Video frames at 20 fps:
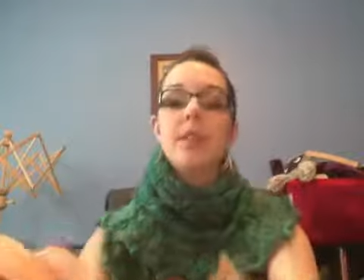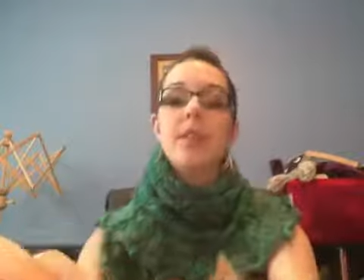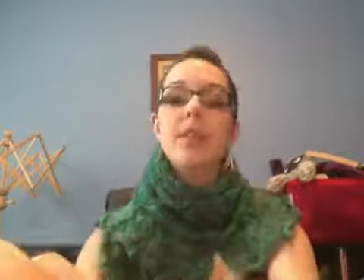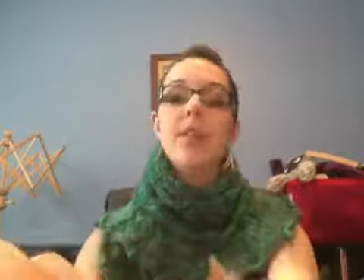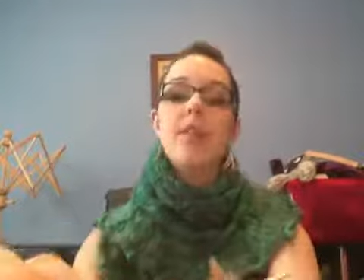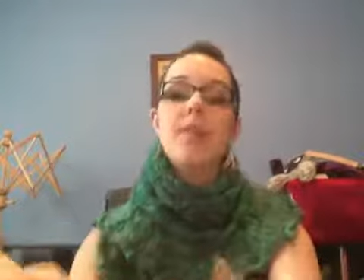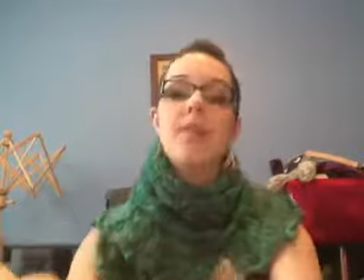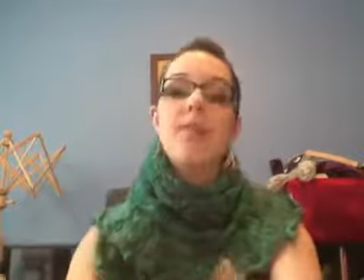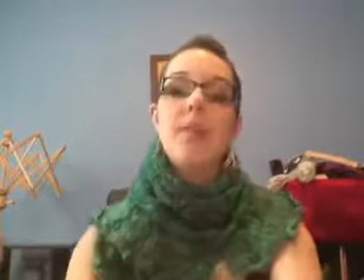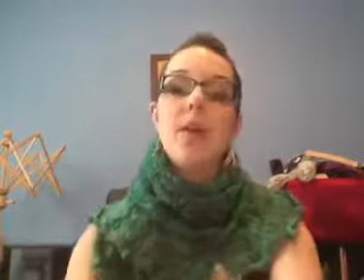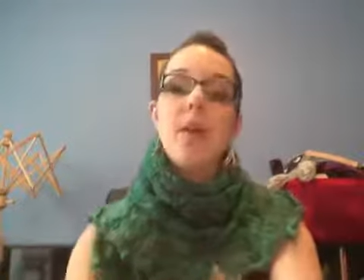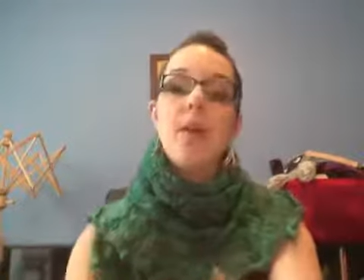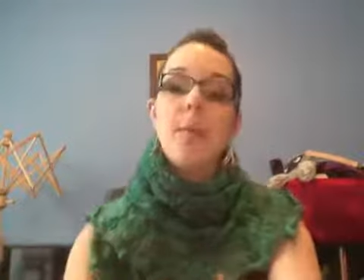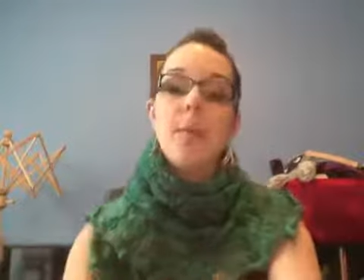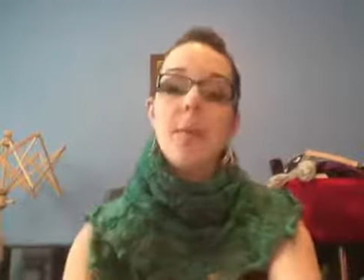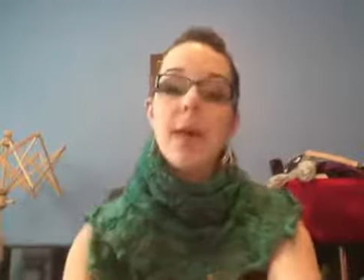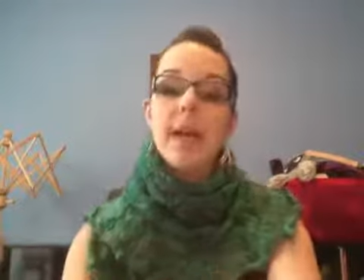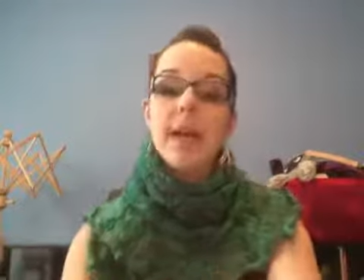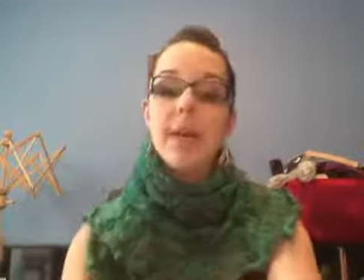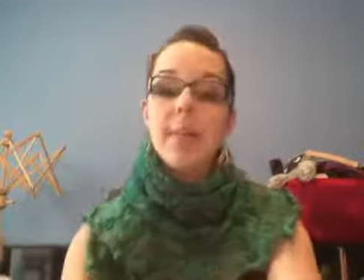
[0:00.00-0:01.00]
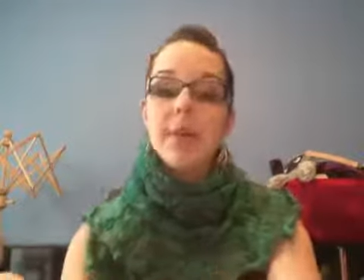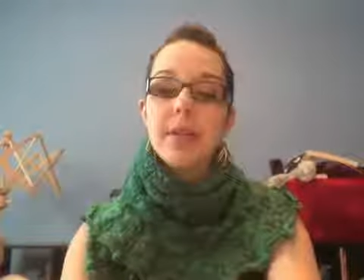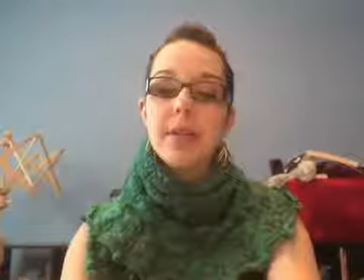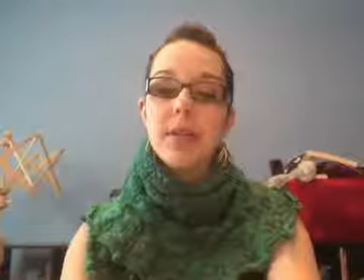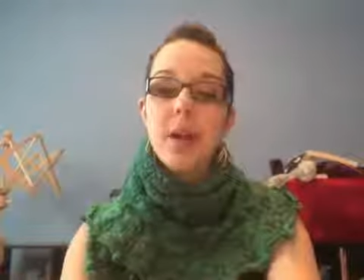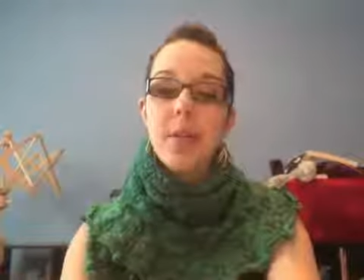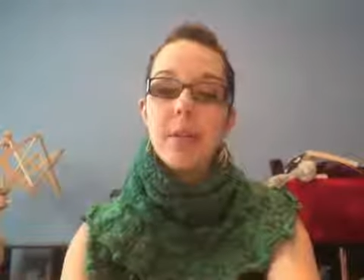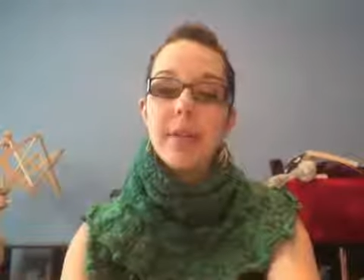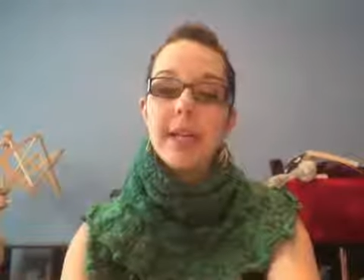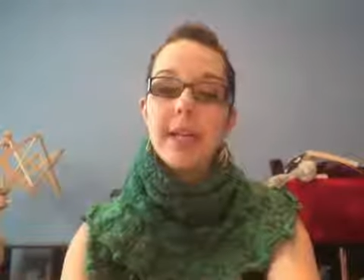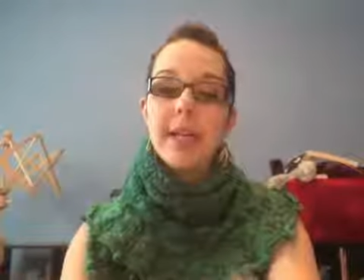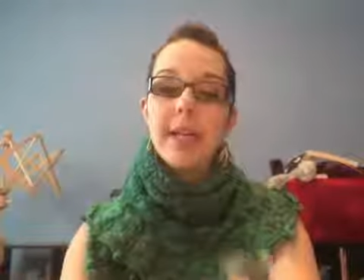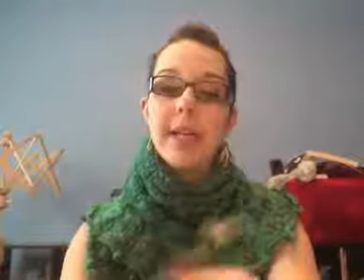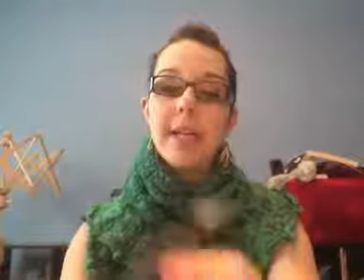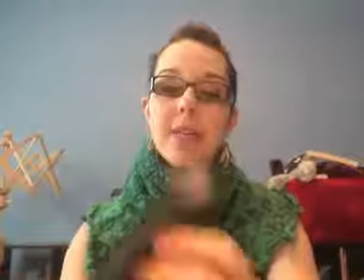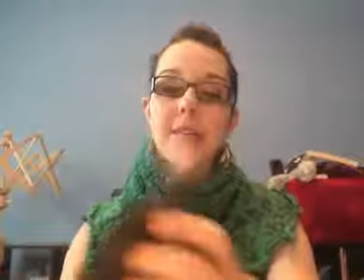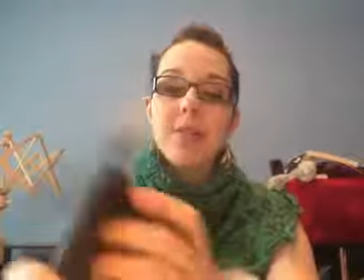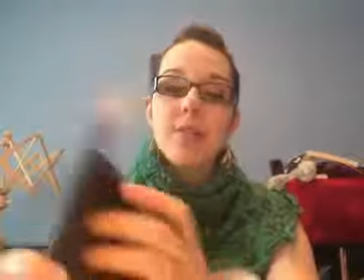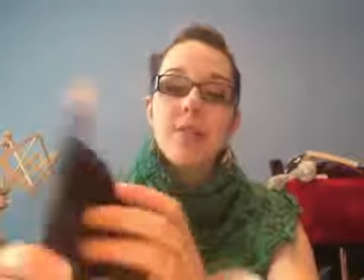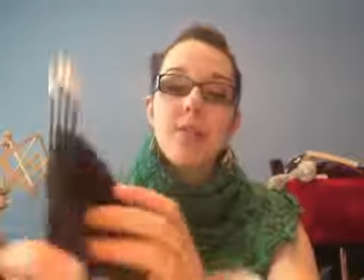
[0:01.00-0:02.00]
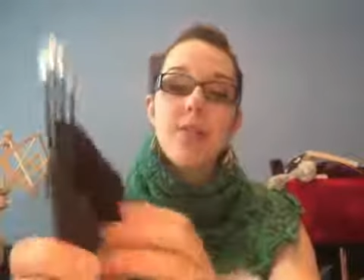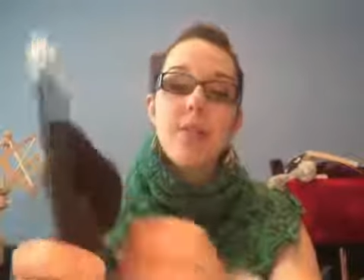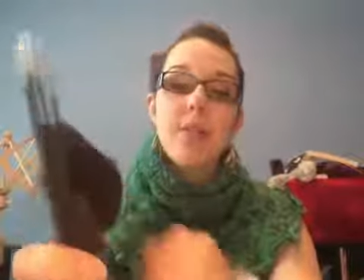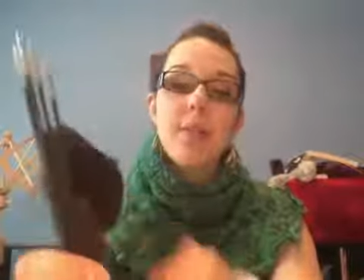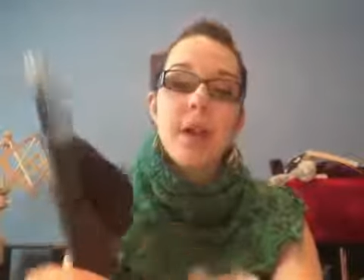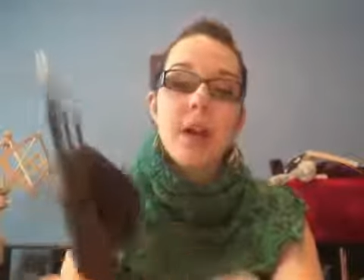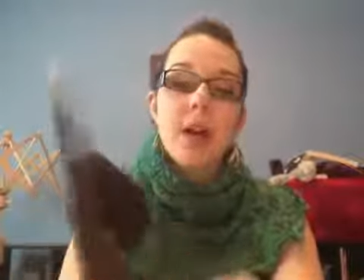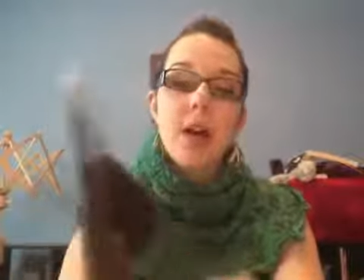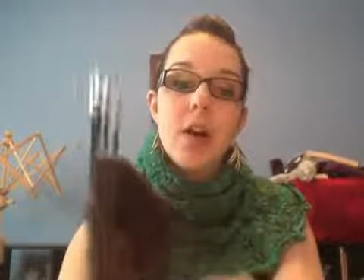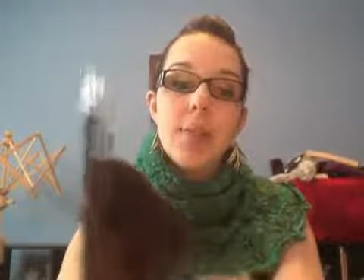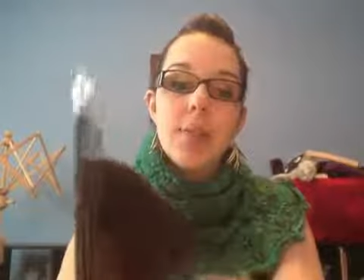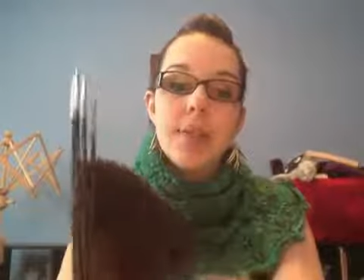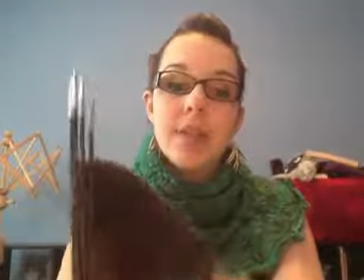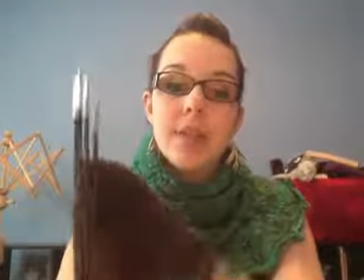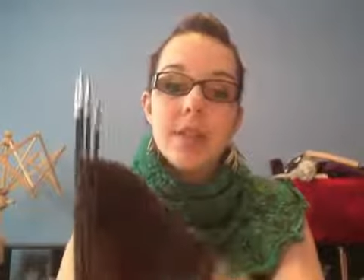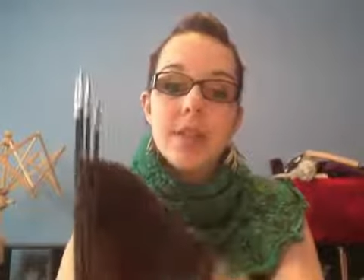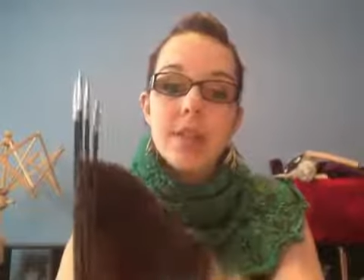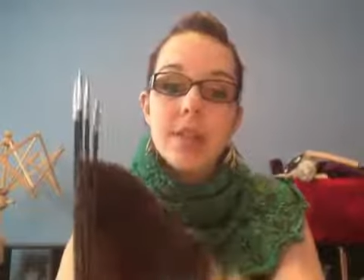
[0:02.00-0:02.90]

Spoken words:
from my Knit Picks Harmony needles to my Karbonz.